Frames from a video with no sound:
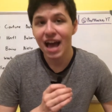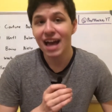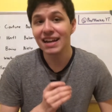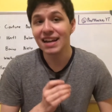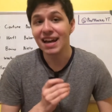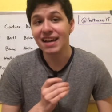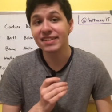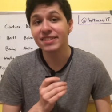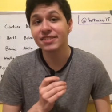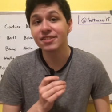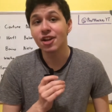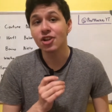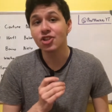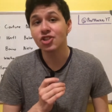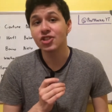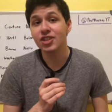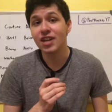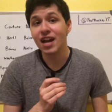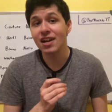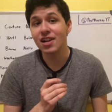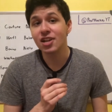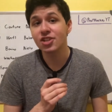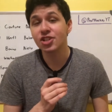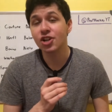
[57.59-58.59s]
And as such,
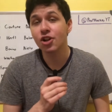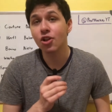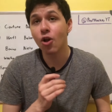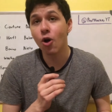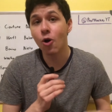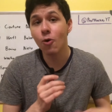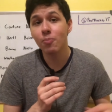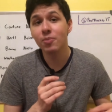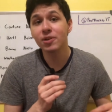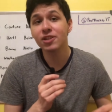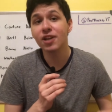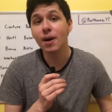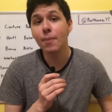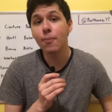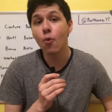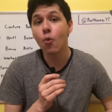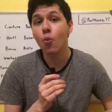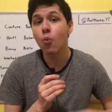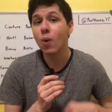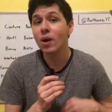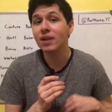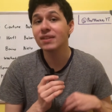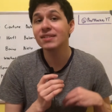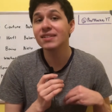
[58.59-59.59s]
the NHL opened up
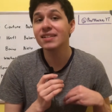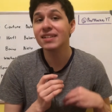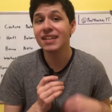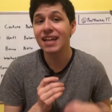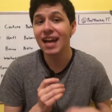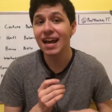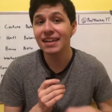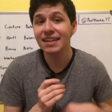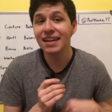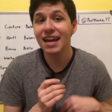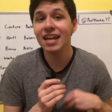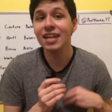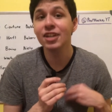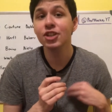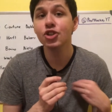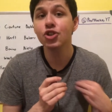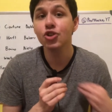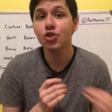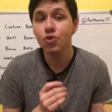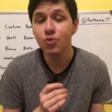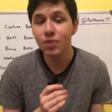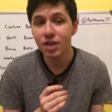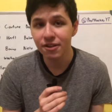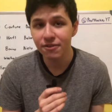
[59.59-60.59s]
once again a
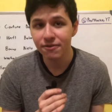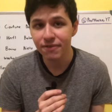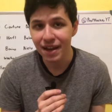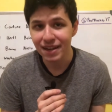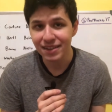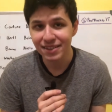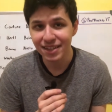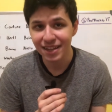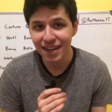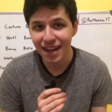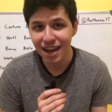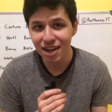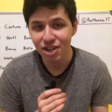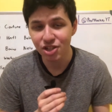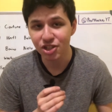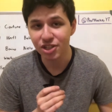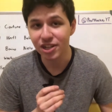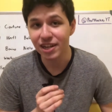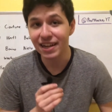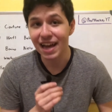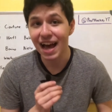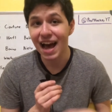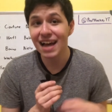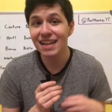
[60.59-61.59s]
new
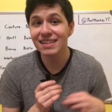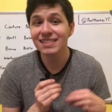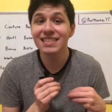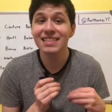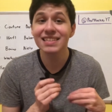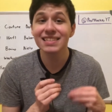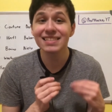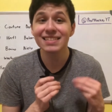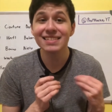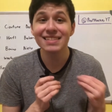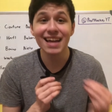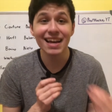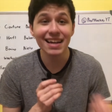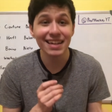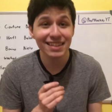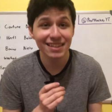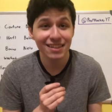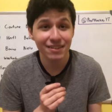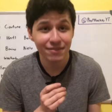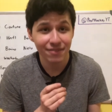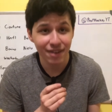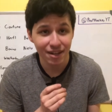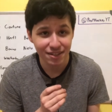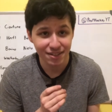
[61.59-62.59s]
investigation. And as this
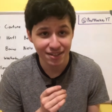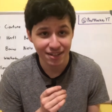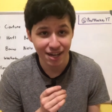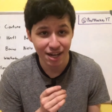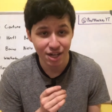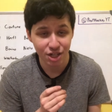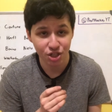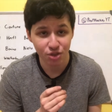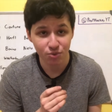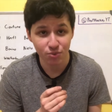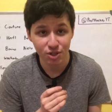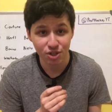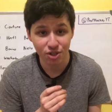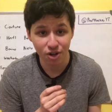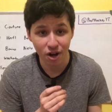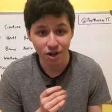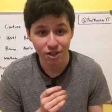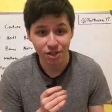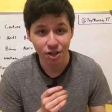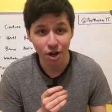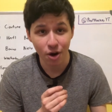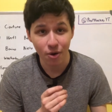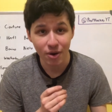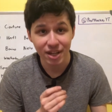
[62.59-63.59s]
second investigation was
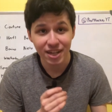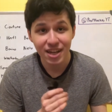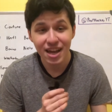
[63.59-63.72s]
ongoing,